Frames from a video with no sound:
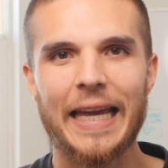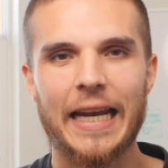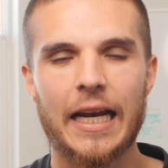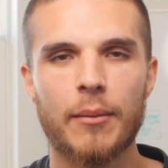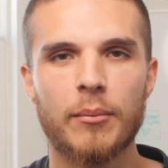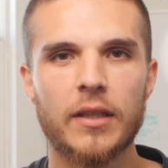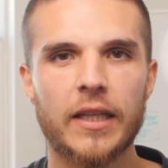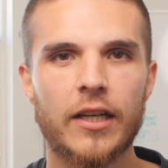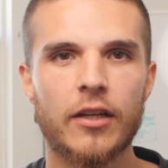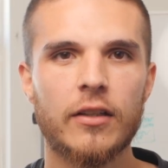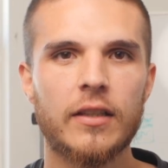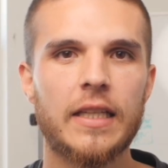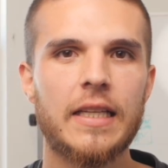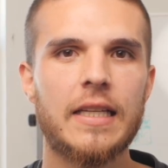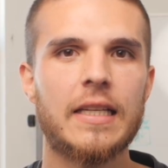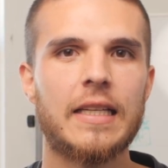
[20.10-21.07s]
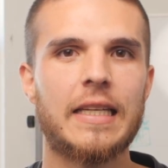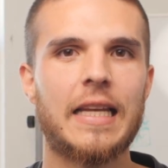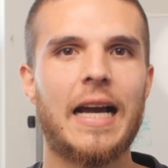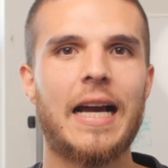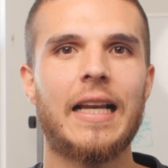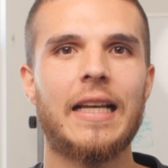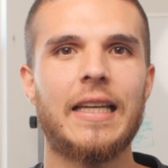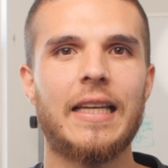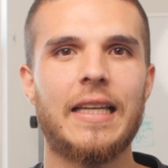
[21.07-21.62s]
And I'm literally
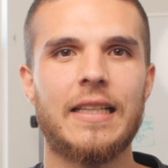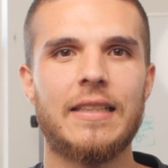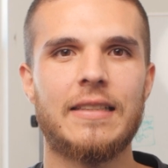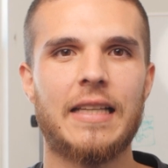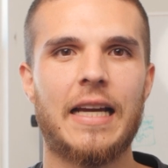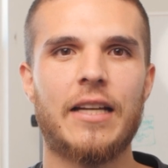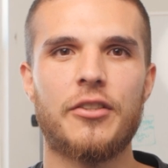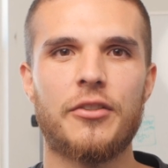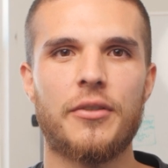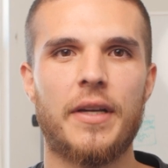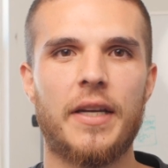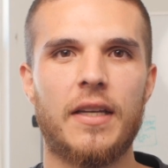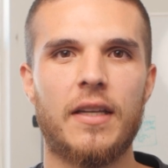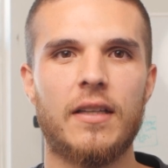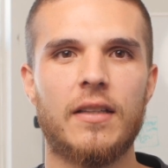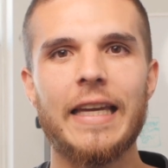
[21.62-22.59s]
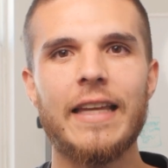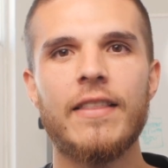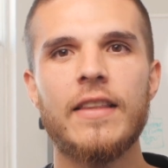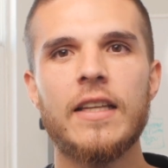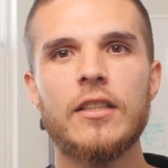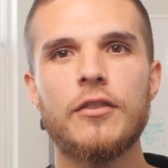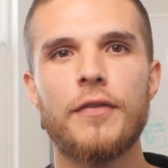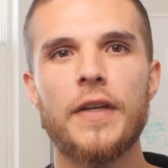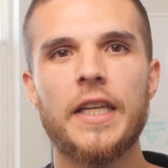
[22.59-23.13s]
not exaggerating. In
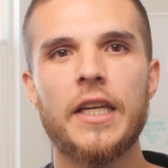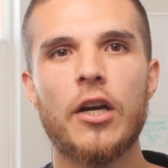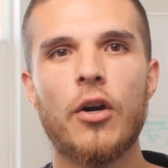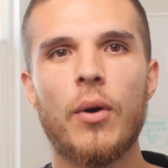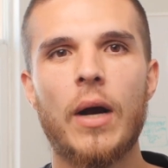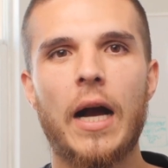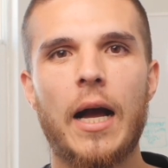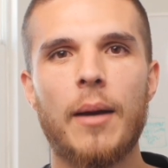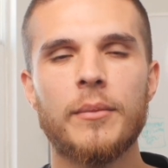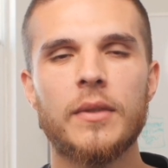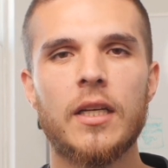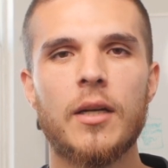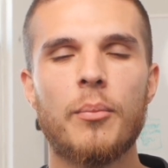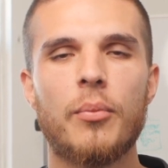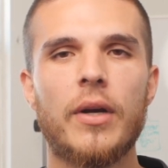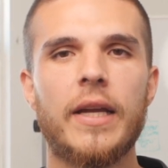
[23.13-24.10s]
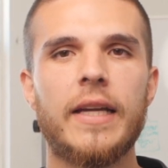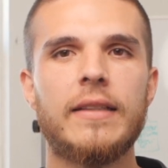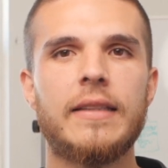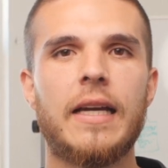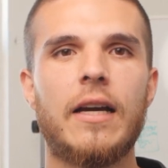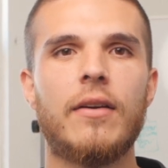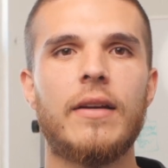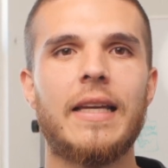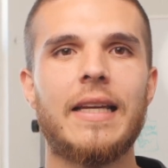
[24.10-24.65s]
this video, I'm gonna break
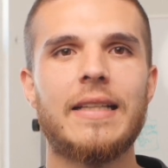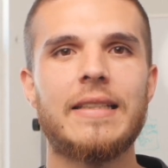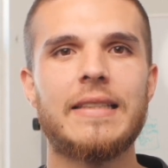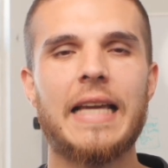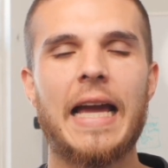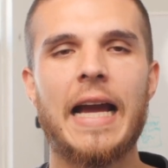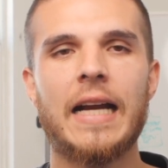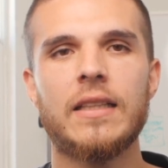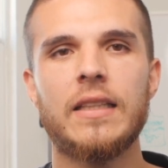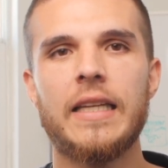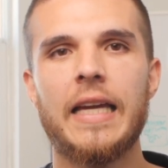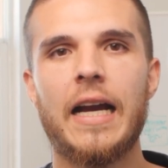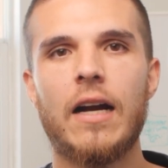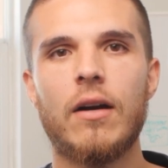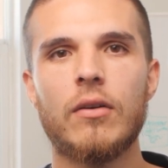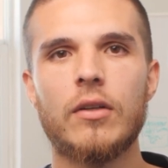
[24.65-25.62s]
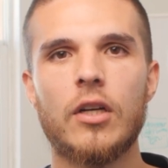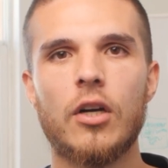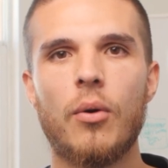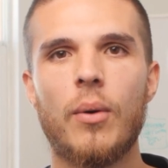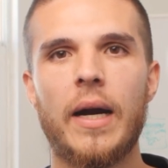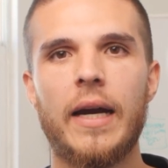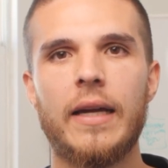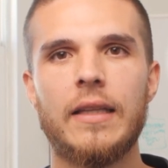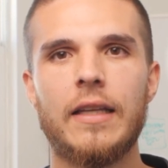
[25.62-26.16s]
down exactly how Go
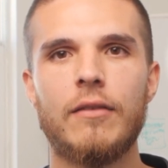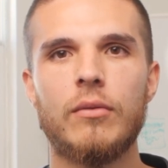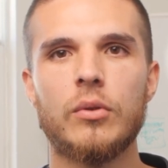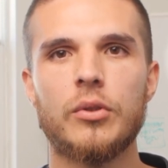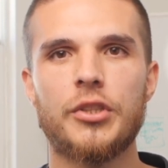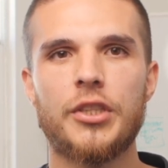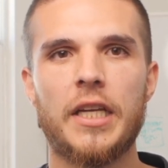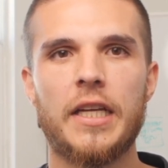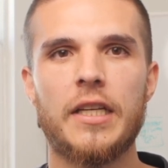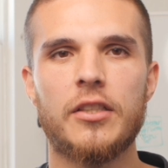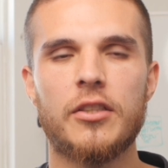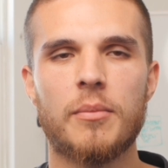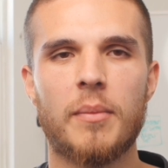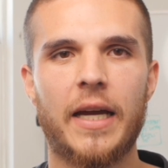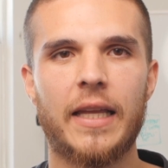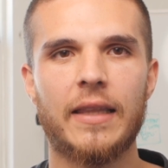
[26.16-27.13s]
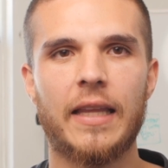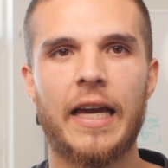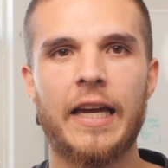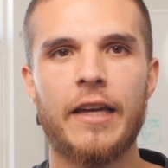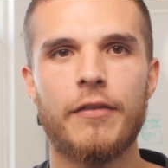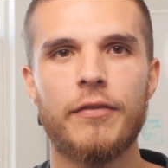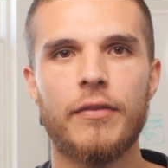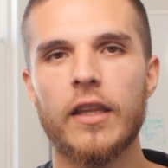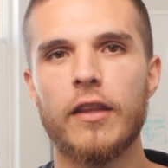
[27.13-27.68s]
High Level changed my
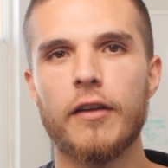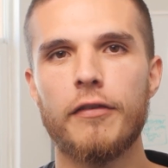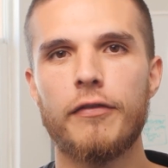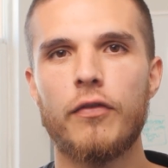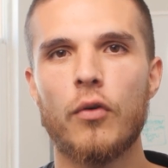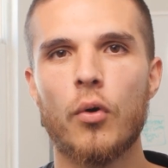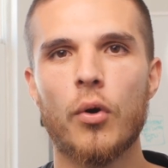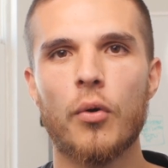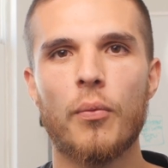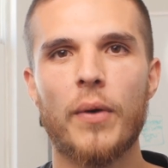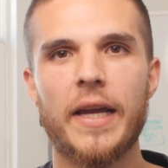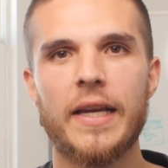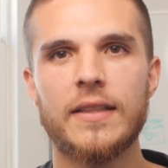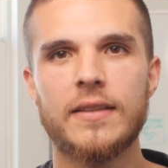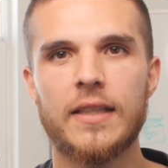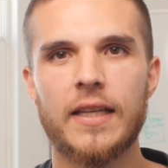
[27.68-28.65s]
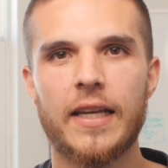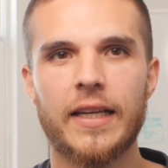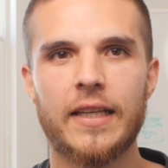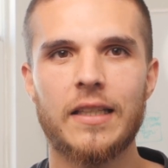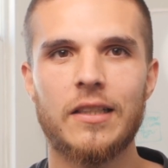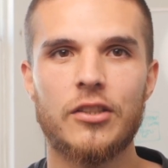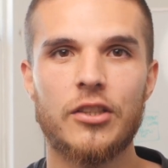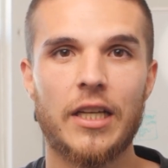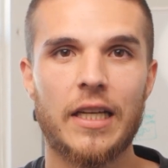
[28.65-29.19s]
life, the four ways that it
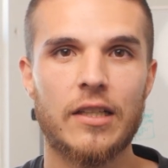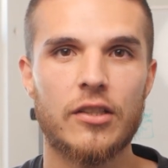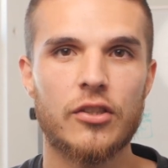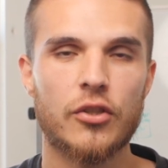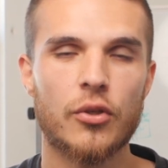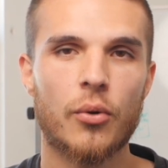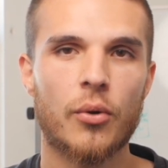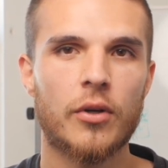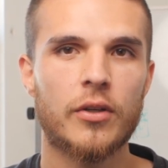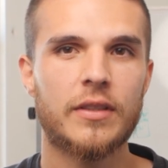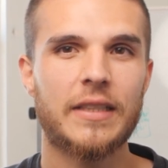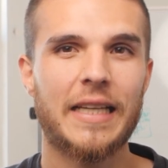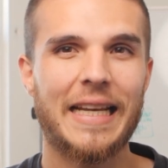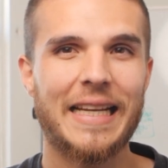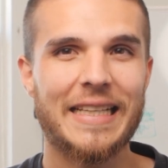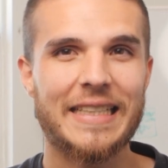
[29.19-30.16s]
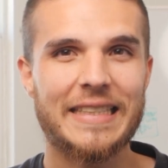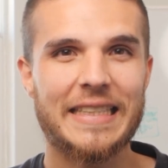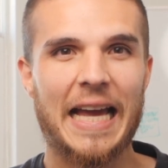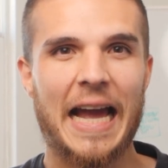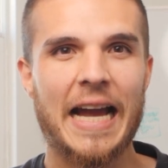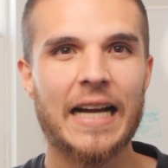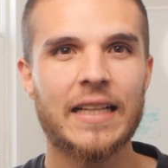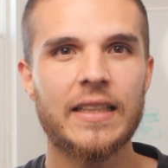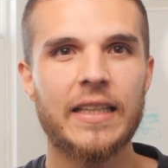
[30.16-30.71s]
can change yours, and
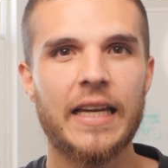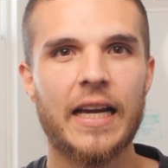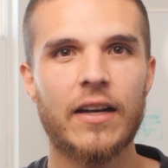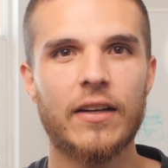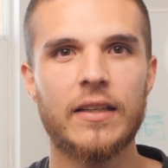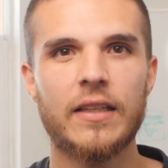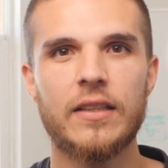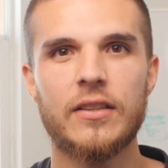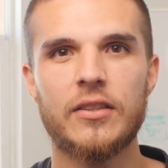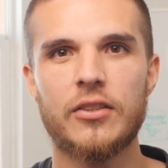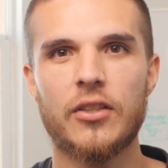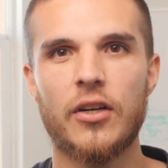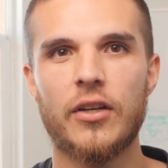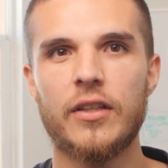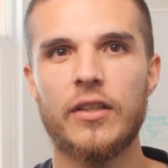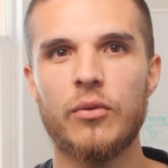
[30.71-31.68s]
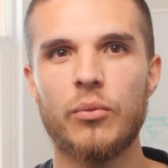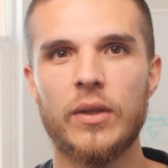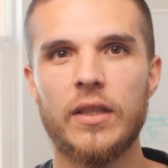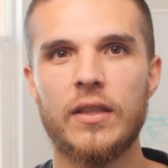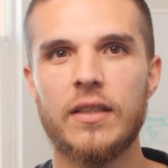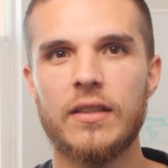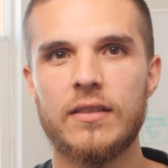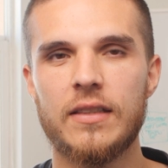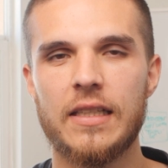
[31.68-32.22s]
exactly how to get started with
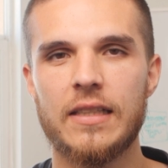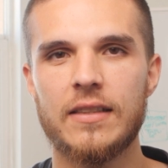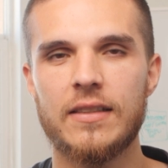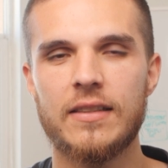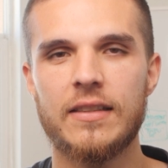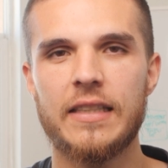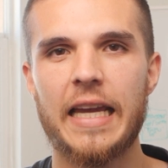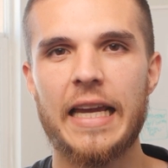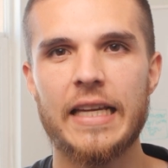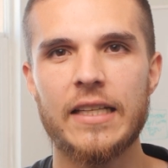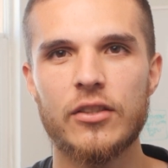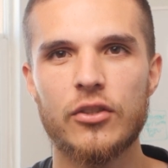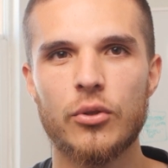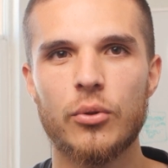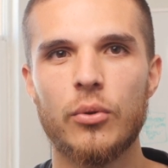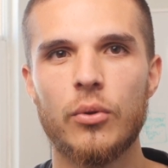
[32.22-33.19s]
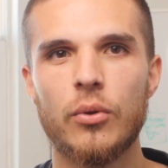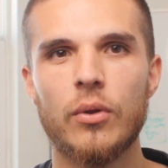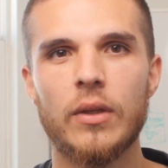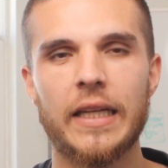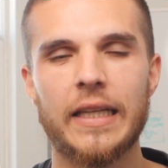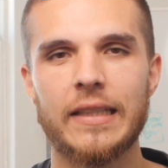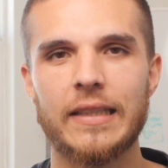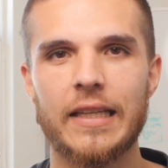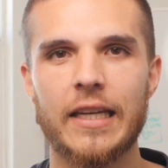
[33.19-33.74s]
this insane tool
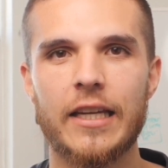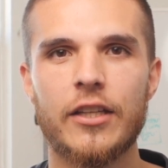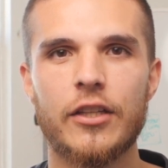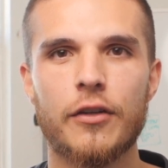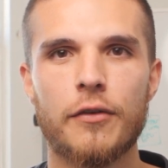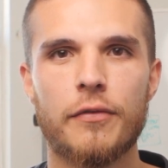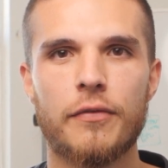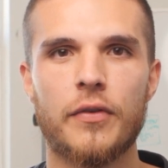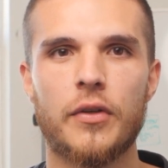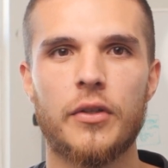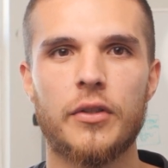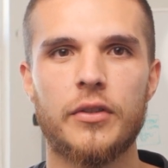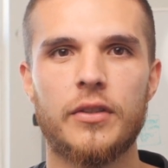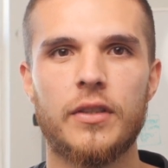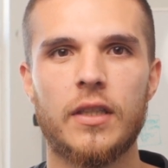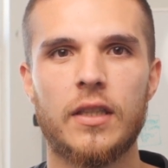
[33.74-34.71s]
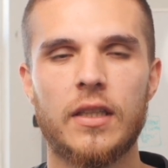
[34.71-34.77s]
and get your first